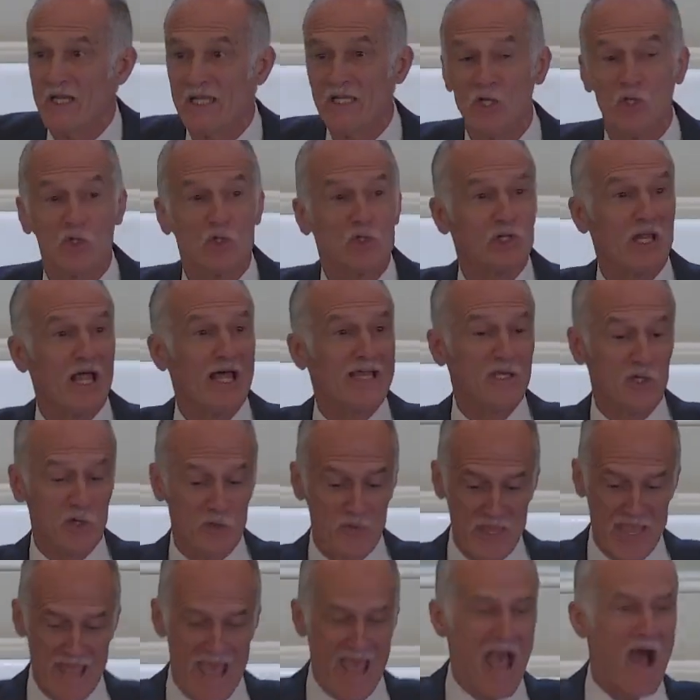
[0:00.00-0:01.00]
what he looked
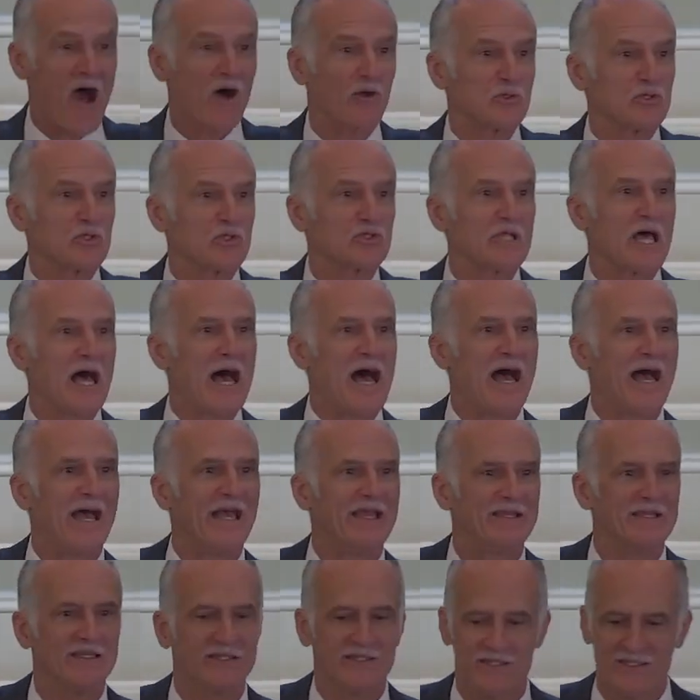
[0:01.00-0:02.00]
like on the
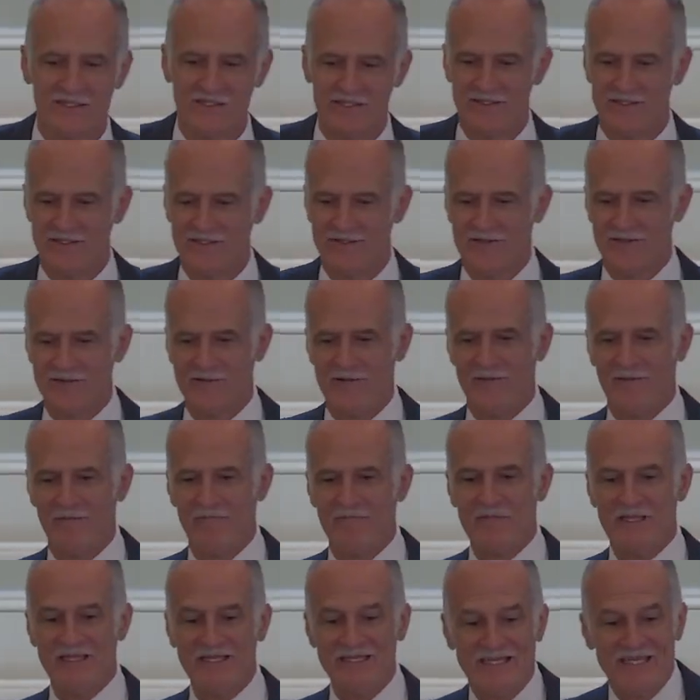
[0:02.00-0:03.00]
outside
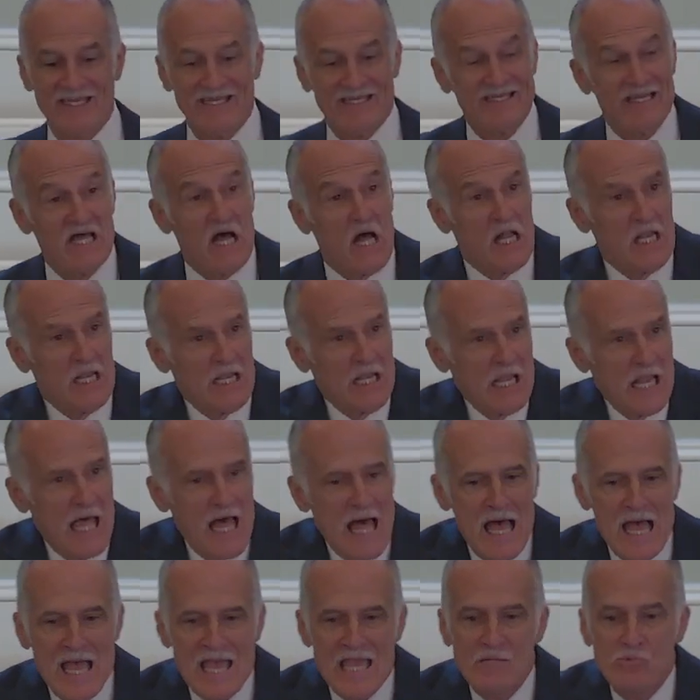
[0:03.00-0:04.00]
didn't
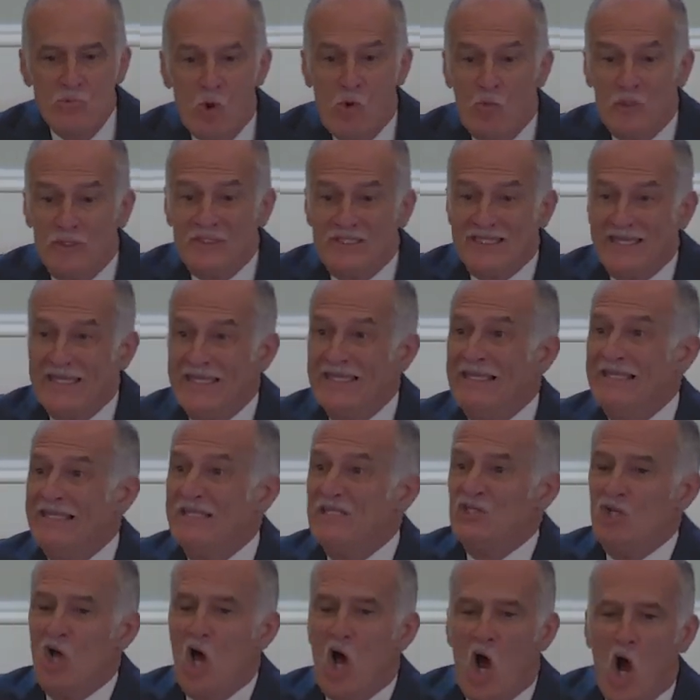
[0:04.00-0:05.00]
align what was
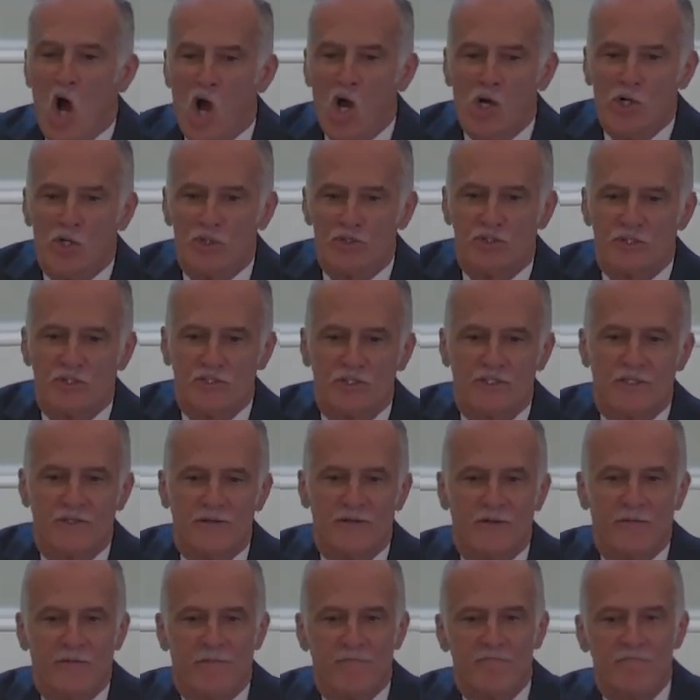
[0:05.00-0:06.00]
in his heart.
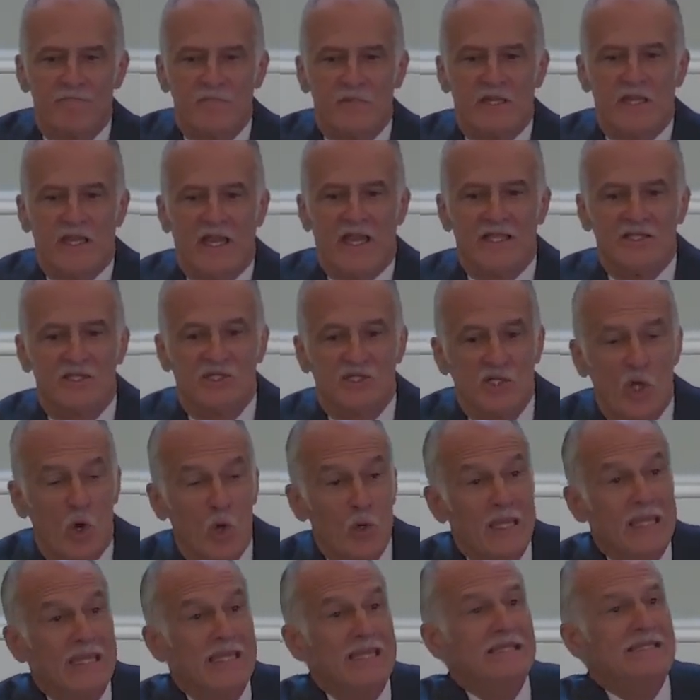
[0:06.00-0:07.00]
And
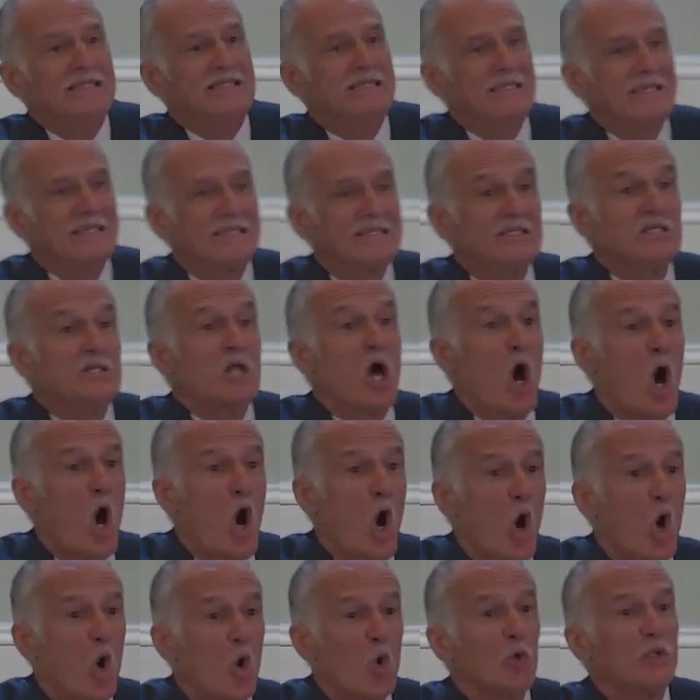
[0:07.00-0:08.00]
so he
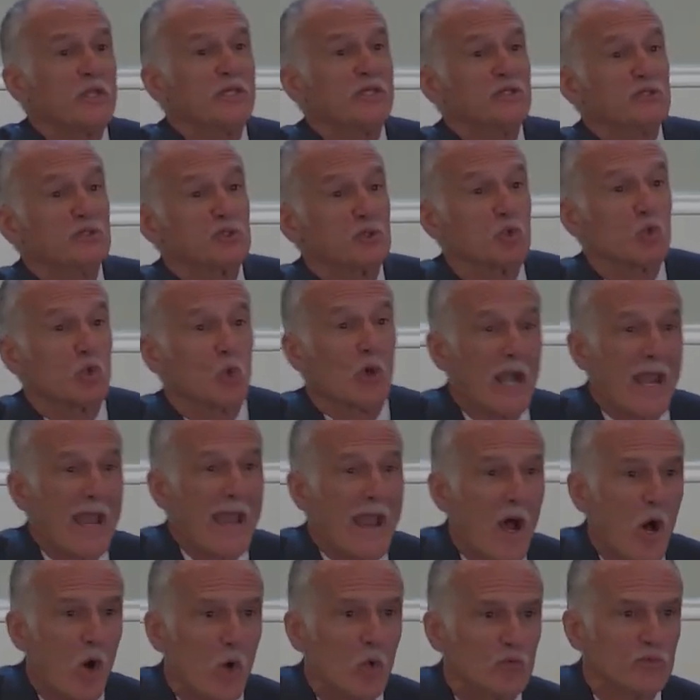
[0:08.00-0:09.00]
didn't hold his
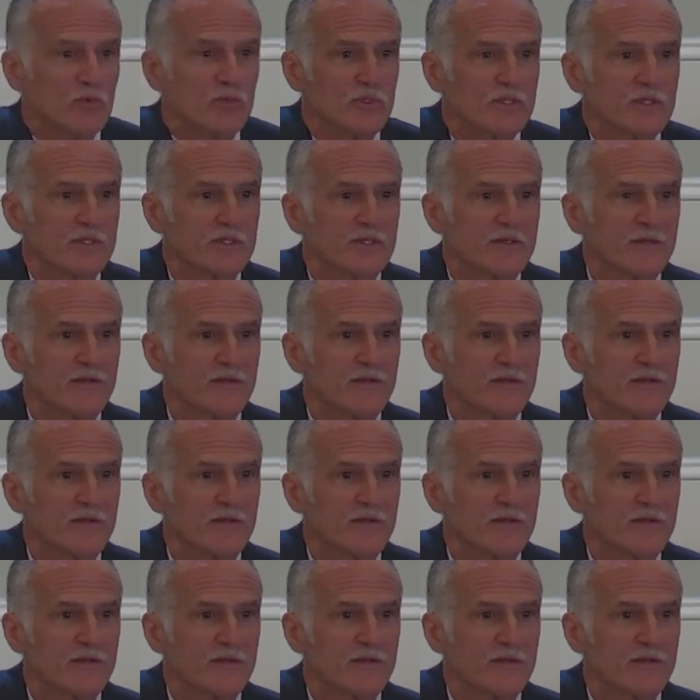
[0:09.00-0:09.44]
ground,